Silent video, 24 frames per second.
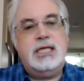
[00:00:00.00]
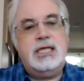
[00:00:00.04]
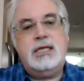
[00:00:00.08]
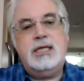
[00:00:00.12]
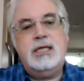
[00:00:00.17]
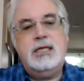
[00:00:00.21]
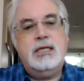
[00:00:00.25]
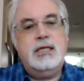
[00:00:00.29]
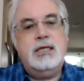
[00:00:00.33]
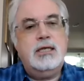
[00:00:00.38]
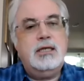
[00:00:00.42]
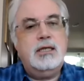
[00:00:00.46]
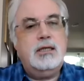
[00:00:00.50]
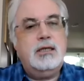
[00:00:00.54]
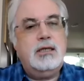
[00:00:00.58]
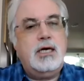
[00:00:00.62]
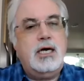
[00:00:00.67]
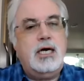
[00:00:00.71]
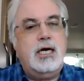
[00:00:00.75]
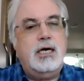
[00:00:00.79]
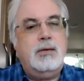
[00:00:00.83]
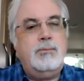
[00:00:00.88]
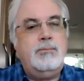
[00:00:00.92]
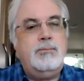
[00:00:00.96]
that
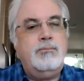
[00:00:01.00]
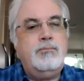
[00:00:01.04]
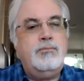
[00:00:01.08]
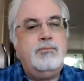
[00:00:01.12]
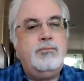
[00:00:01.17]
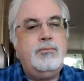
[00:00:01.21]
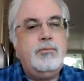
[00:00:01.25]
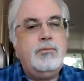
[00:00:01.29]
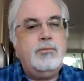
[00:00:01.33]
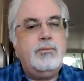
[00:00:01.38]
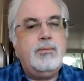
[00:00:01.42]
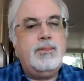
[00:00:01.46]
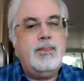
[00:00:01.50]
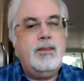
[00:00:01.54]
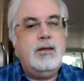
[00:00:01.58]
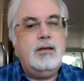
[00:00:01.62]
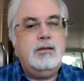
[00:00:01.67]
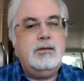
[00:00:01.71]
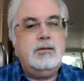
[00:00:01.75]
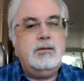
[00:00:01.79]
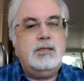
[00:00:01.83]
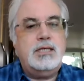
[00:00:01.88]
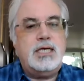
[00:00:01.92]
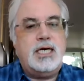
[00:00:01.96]

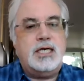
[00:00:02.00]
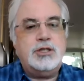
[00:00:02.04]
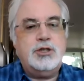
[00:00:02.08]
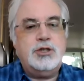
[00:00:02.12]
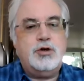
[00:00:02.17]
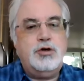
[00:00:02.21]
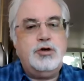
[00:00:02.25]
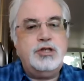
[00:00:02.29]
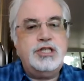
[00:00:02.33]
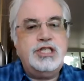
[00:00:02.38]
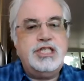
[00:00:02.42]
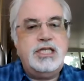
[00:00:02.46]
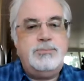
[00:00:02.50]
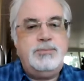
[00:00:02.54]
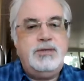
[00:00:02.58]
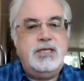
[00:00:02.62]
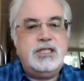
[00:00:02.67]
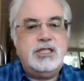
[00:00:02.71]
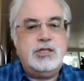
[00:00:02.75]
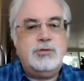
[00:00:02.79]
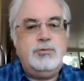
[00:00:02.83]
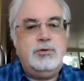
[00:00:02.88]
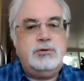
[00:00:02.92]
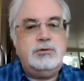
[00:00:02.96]
Dr.
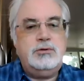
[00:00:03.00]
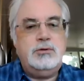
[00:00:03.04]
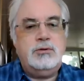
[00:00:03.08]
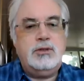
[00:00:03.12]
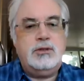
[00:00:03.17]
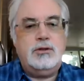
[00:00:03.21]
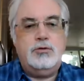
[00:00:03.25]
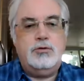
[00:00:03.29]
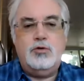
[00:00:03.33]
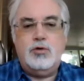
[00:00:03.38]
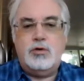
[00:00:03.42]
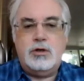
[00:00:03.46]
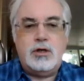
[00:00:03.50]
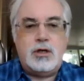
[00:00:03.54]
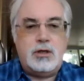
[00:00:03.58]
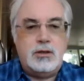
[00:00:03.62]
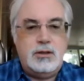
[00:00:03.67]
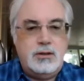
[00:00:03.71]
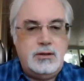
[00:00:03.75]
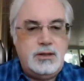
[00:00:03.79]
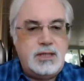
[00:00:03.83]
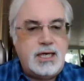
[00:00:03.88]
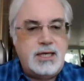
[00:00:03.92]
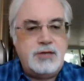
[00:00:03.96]
Corsipius
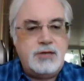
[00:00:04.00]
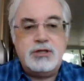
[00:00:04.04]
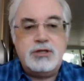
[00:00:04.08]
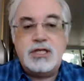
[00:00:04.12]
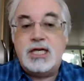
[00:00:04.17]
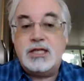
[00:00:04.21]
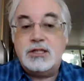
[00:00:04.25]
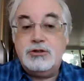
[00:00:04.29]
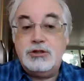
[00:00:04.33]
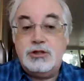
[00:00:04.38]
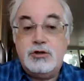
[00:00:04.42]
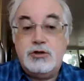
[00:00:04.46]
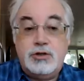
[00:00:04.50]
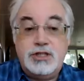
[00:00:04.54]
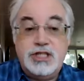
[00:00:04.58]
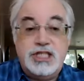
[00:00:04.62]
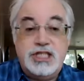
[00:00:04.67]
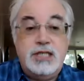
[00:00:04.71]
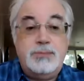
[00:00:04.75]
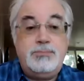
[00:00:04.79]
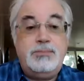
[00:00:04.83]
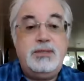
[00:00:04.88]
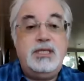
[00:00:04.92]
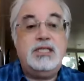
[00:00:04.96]
neither Dr.
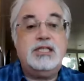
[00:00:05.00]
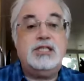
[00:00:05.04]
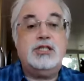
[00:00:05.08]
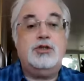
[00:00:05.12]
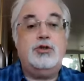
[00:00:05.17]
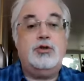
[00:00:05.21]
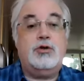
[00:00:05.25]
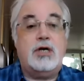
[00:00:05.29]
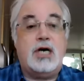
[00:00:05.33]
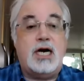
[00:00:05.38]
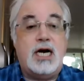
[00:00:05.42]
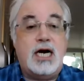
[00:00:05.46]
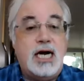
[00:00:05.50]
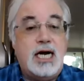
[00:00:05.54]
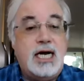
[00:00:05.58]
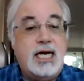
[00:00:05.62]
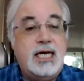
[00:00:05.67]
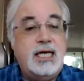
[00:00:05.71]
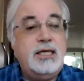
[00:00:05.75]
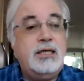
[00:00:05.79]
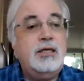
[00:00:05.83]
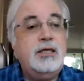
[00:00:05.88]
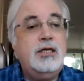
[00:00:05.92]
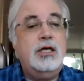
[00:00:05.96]
Corsipius nor
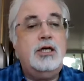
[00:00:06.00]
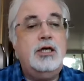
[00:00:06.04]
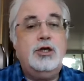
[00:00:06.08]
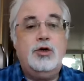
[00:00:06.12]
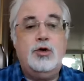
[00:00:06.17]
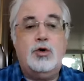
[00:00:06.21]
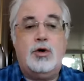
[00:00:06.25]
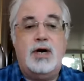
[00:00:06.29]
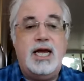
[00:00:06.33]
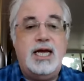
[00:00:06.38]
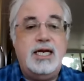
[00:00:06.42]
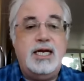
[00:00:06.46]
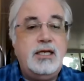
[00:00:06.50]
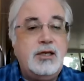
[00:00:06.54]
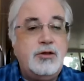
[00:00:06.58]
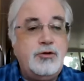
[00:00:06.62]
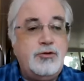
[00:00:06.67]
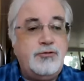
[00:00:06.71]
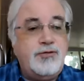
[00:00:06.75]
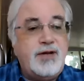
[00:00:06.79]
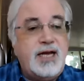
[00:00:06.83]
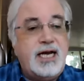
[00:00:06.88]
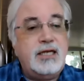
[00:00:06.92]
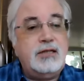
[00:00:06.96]
I nor any other
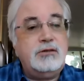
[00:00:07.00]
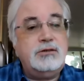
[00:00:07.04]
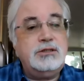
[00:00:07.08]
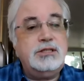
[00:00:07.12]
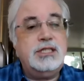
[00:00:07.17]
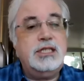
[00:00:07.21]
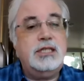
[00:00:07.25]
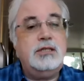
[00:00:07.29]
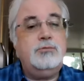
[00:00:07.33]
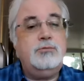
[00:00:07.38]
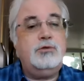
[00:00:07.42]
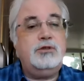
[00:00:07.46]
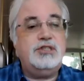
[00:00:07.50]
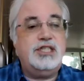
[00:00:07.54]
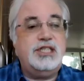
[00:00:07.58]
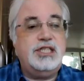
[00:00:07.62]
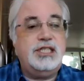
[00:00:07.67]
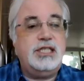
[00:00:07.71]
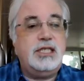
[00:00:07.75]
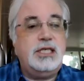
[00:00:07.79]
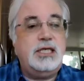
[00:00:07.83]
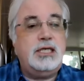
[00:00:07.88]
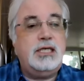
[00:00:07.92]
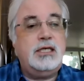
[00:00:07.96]
faculty will
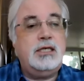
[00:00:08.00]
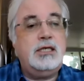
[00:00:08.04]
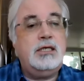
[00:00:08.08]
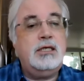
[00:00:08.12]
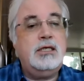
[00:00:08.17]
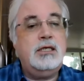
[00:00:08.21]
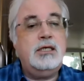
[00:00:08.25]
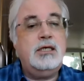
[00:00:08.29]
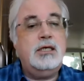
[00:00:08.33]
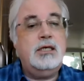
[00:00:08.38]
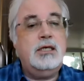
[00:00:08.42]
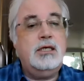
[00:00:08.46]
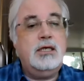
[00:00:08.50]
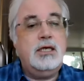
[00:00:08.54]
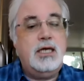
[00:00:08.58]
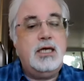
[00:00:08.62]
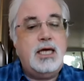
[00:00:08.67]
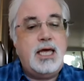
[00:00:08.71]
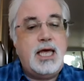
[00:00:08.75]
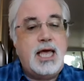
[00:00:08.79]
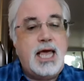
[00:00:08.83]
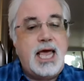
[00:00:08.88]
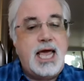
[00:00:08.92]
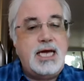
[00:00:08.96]
see
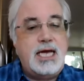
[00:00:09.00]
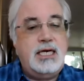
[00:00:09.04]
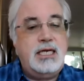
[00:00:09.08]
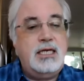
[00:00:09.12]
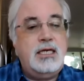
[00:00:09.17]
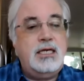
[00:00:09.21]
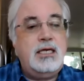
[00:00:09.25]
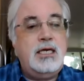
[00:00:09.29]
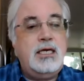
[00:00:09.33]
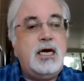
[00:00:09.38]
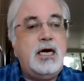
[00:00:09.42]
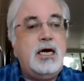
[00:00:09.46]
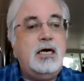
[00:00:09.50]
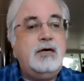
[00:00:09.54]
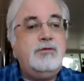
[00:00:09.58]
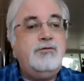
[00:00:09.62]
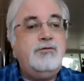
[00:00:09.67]
any of